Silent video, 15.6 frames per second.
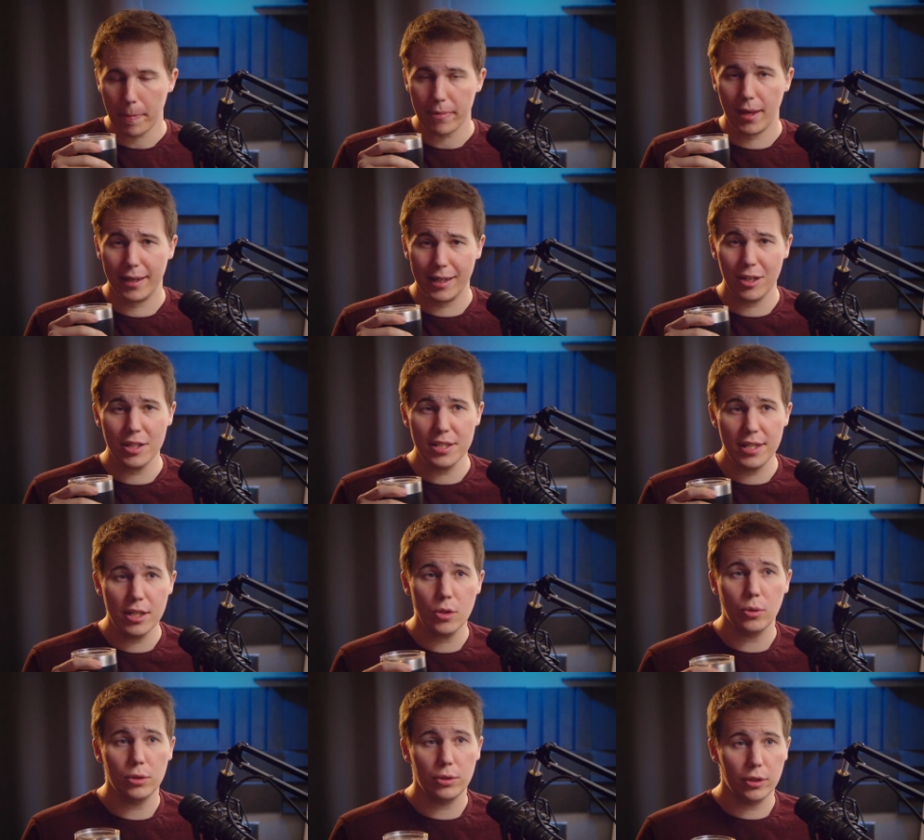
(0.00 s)
I guarantee
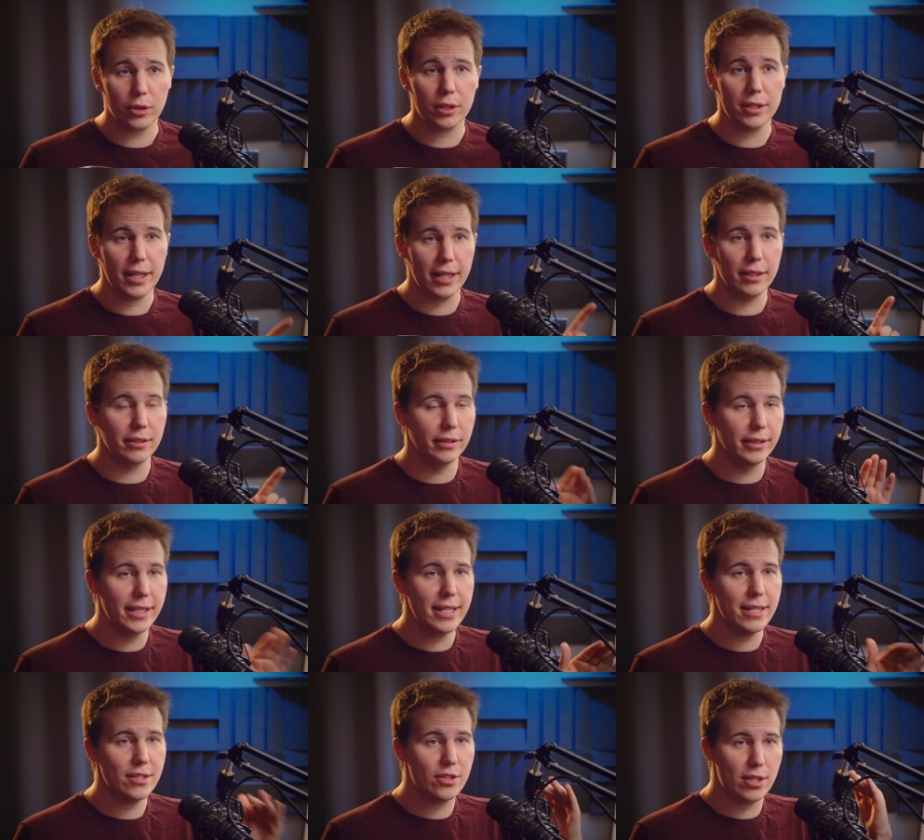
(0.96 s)
you will learn at
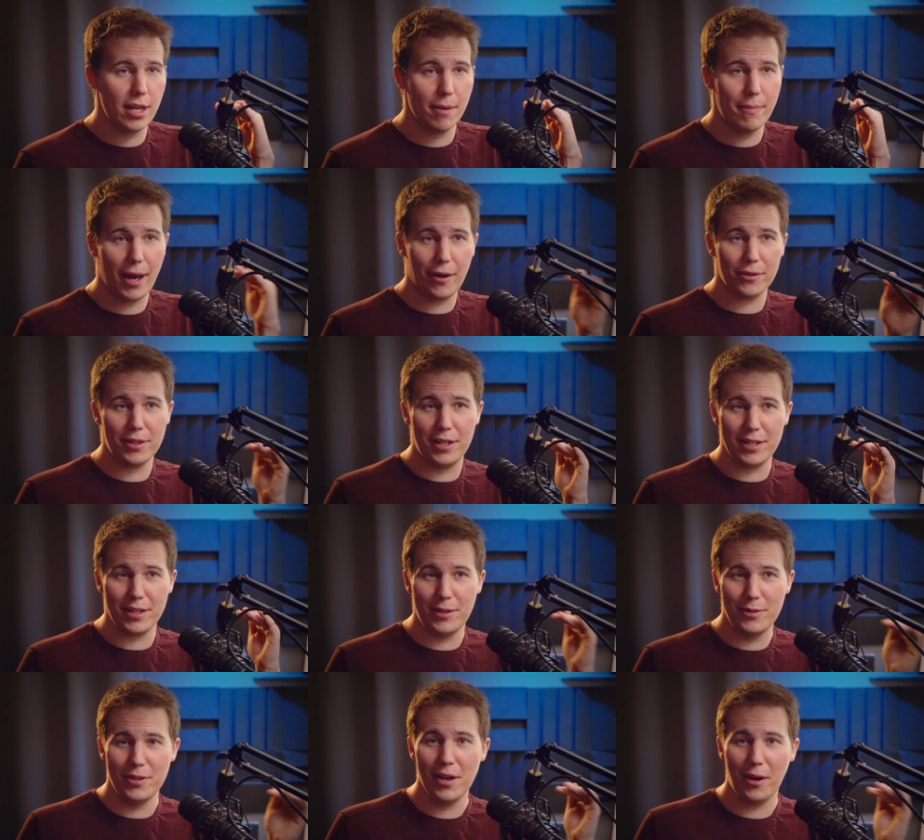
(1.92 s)
least the amount that
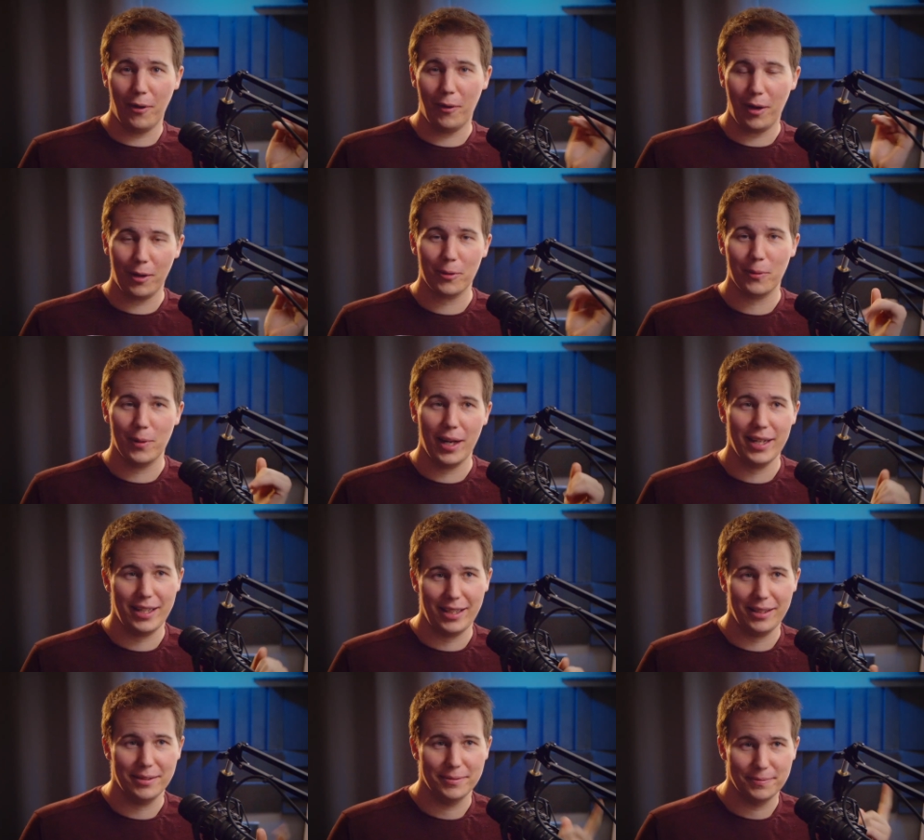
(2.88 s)
you know
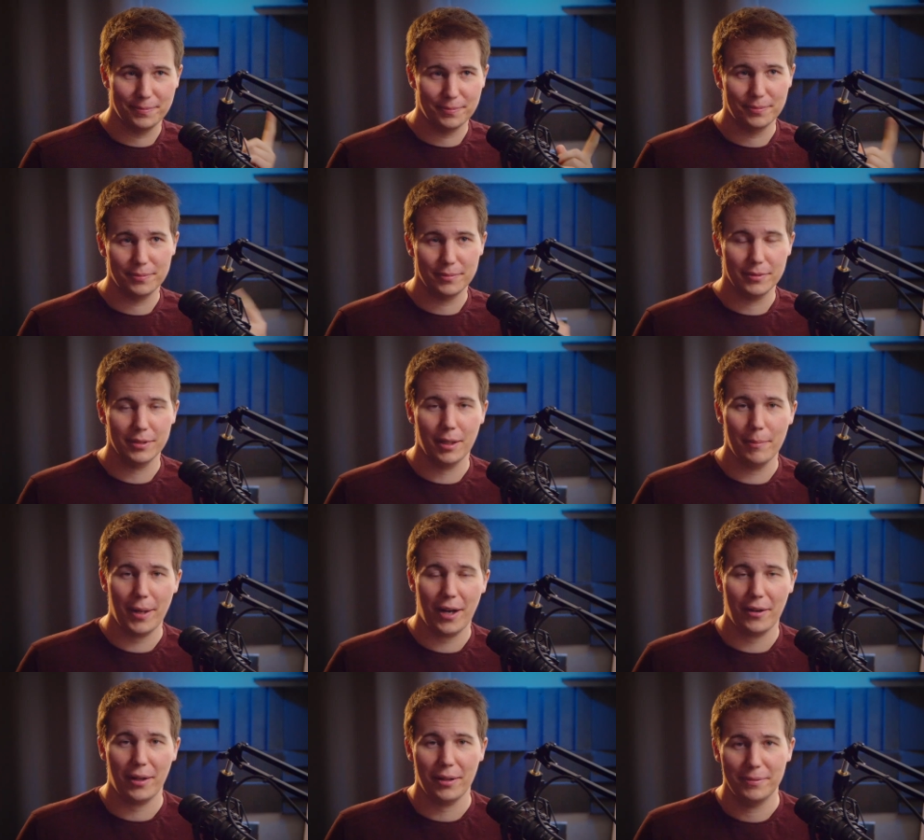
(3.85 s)
already
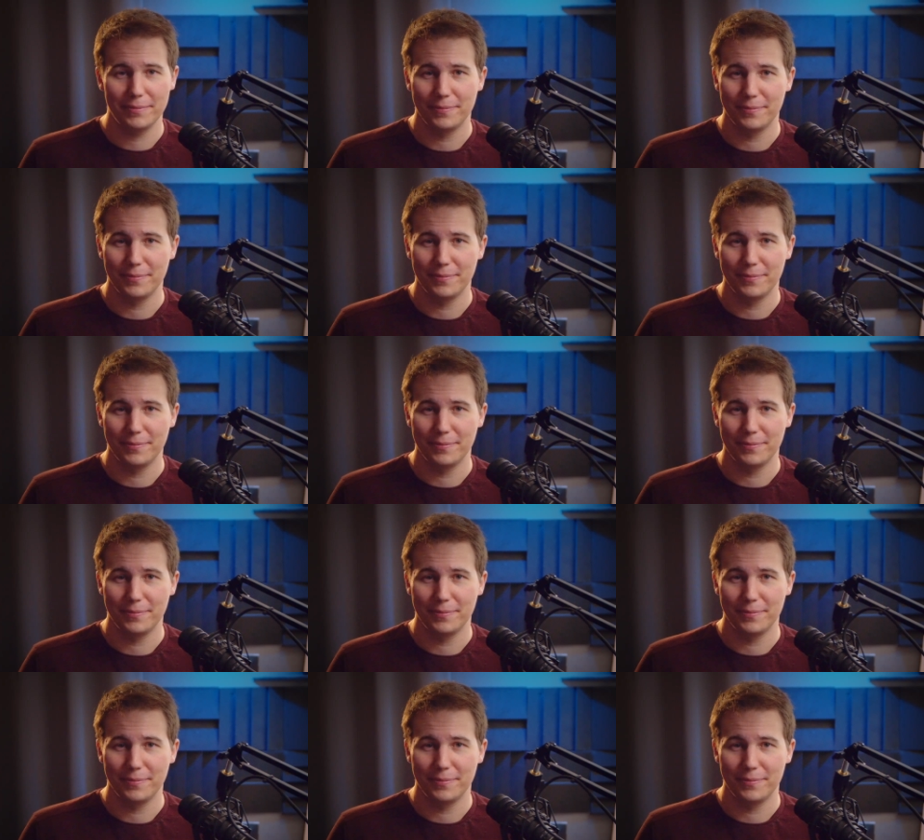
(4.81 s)
about it.